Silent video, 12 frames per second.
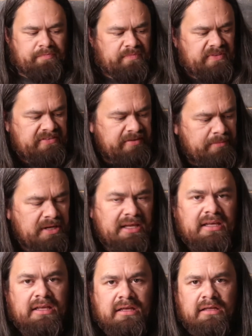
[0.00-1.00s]
to
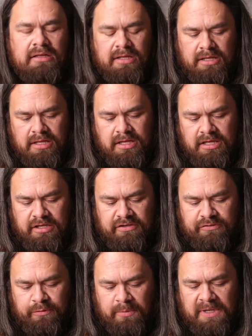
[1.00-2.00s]
me,
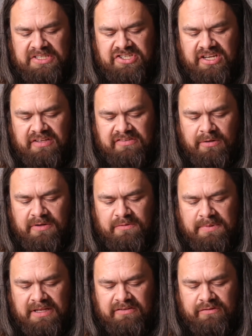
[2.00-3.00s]
sriracha has always
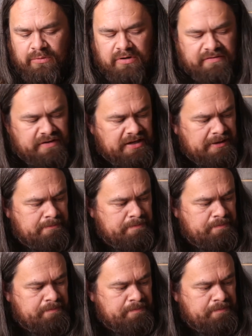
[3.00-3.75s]
been sort of a